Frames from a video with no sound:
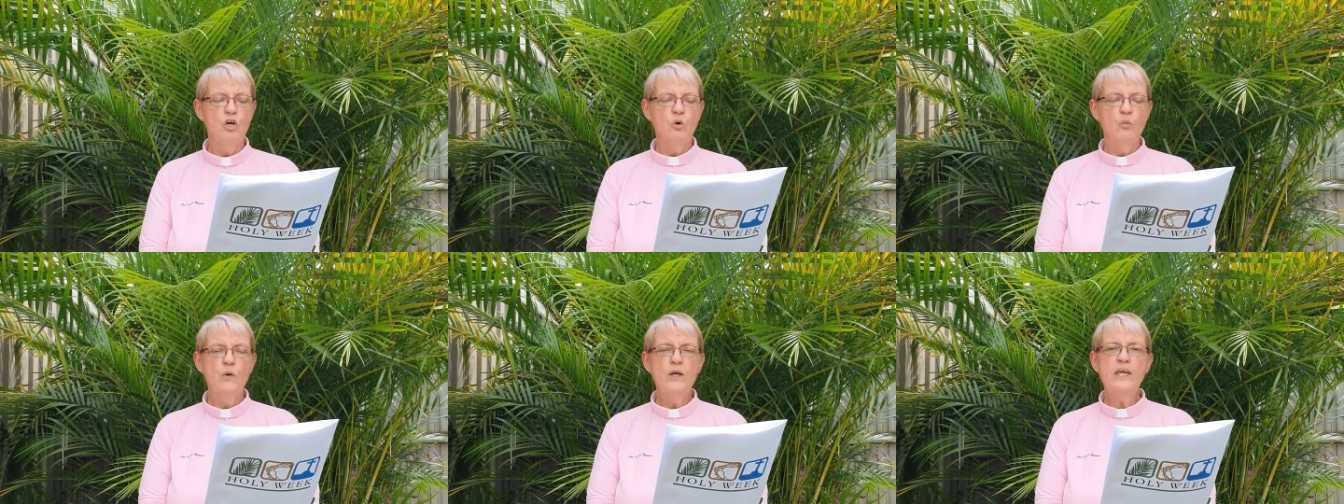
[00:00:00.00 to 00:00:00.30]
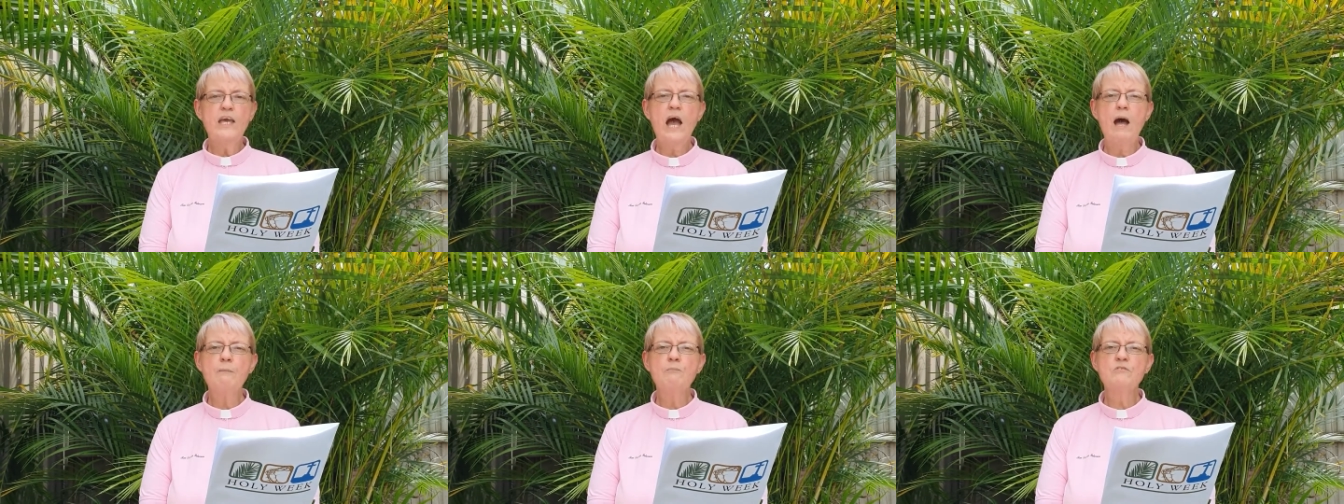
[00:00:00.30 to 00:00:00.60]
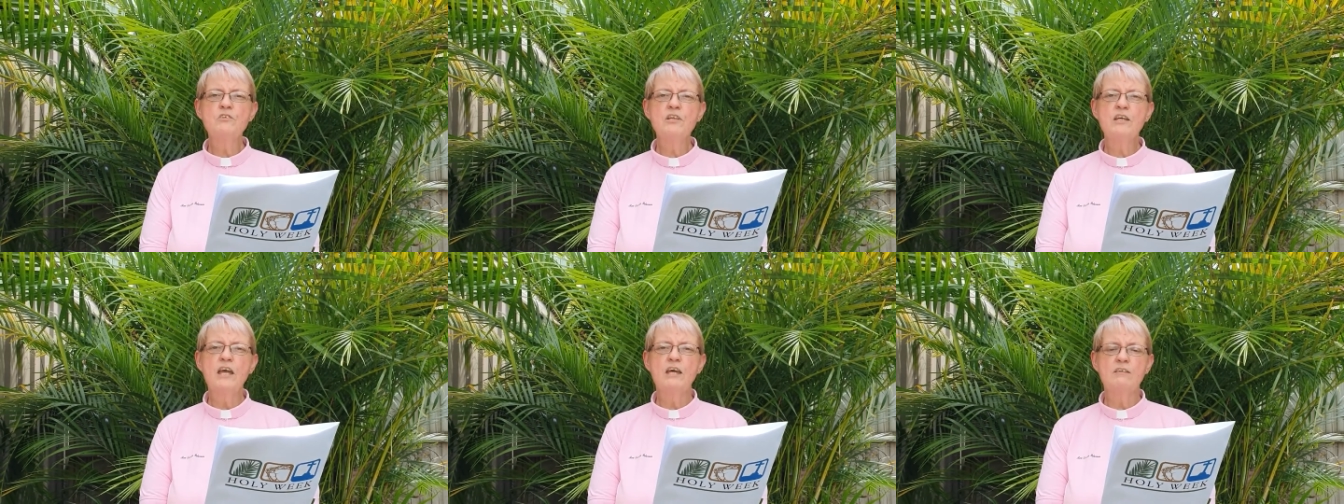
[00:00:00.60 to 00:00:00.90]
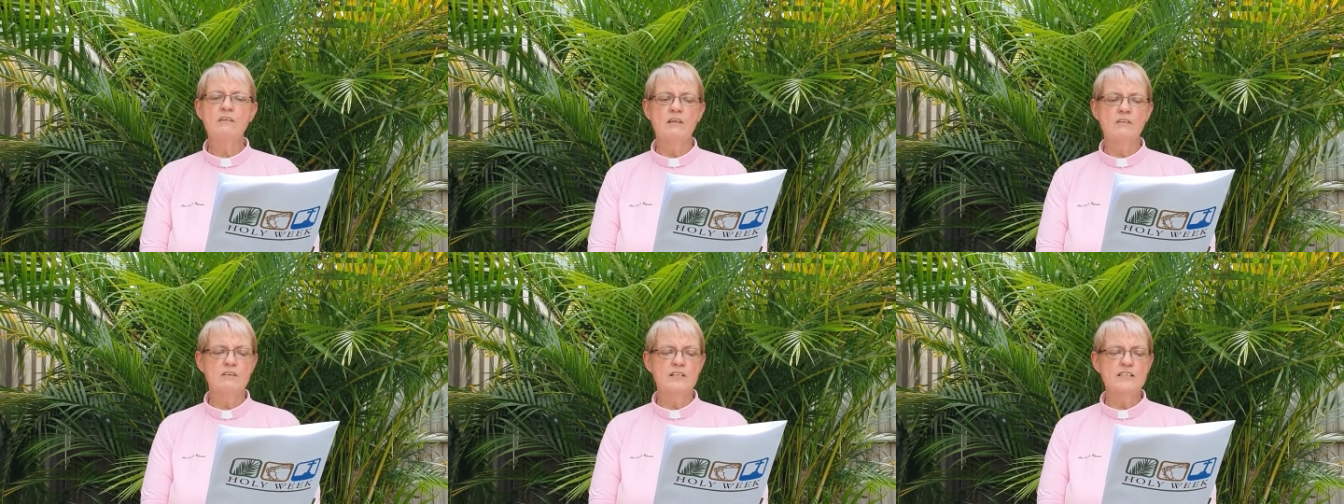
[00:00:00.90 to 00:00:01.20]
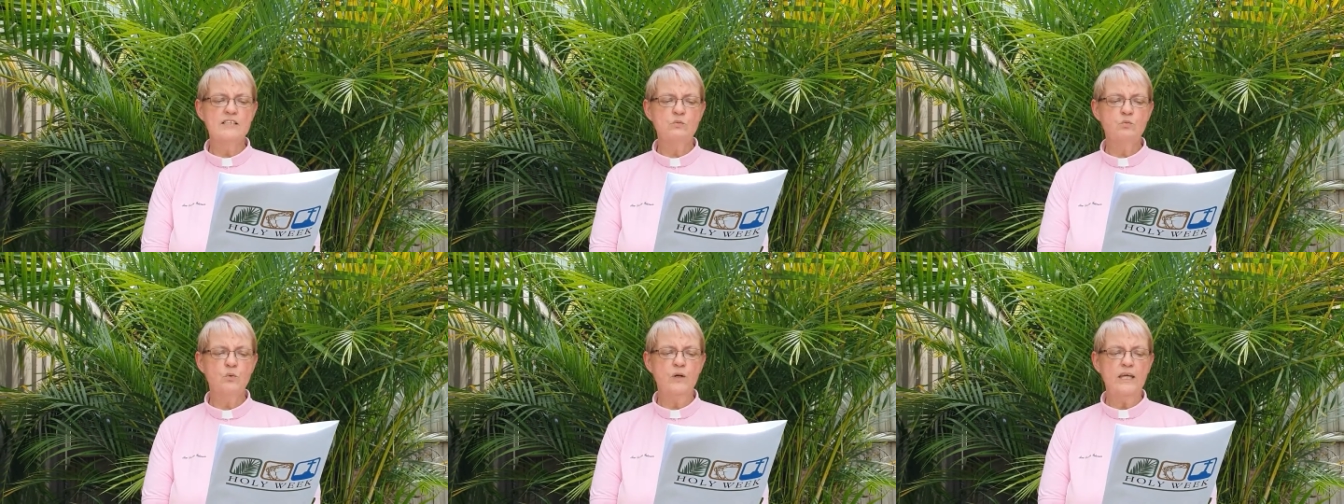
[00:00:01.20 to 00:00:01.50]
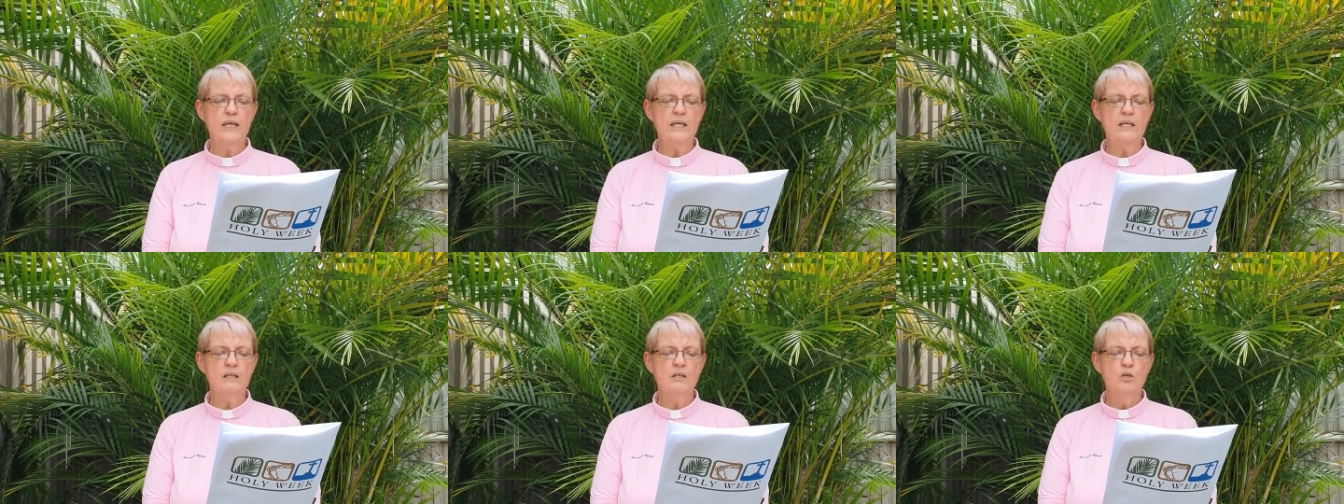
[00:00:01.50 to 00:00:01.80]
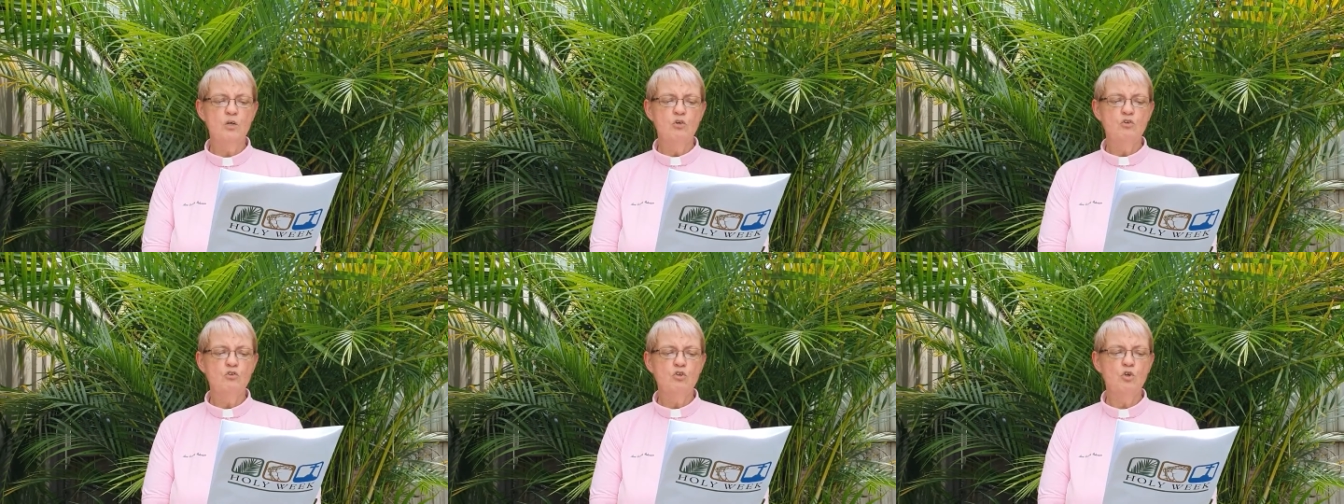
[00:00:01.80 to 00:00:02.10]
we come together this week
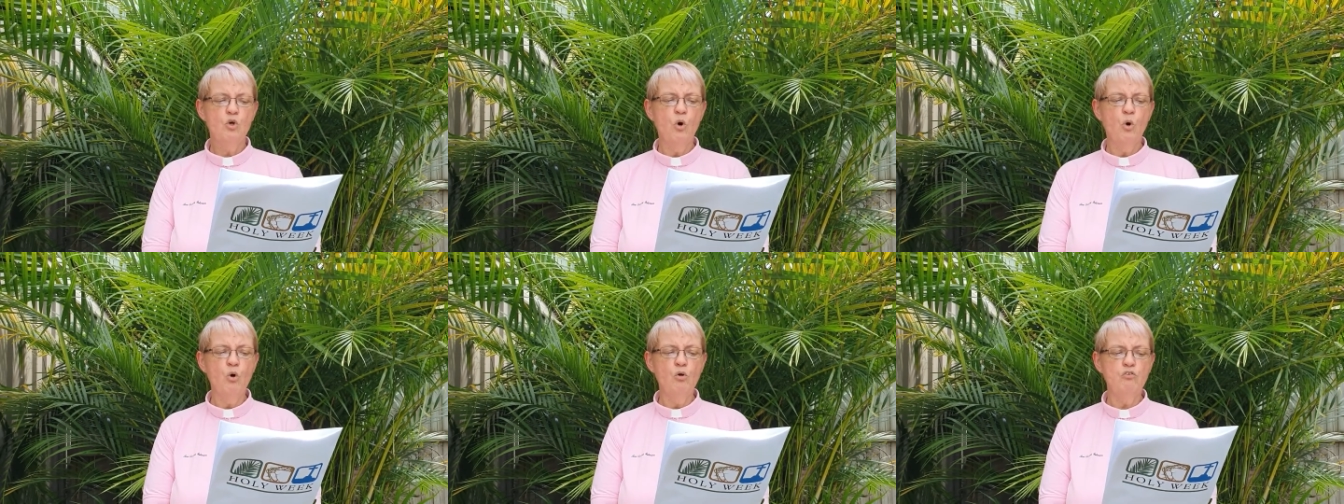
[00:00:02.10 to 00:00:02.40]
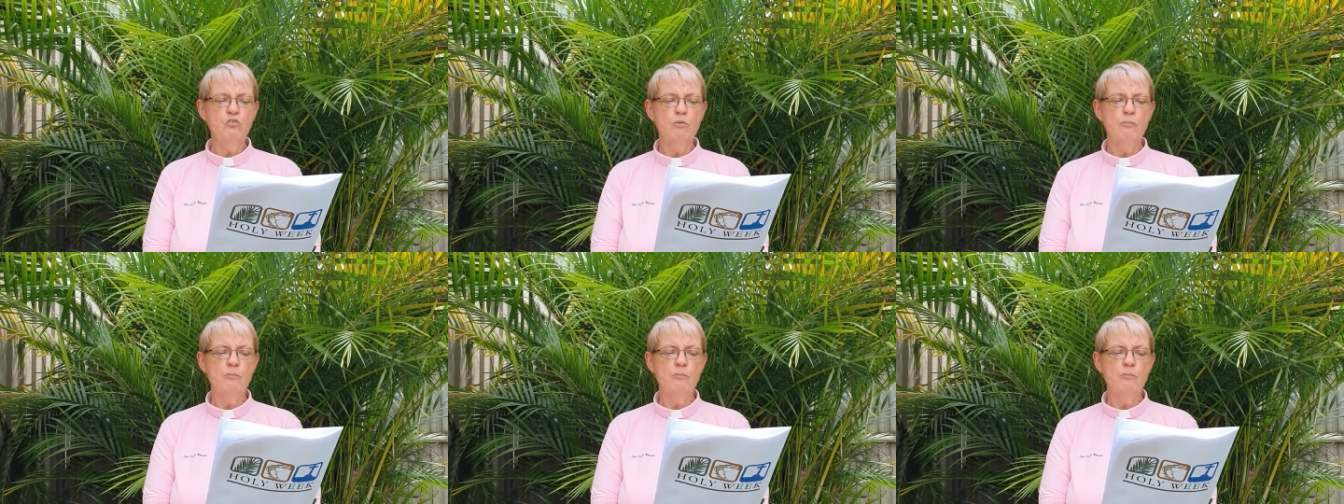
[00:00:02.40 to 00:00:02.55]
to call to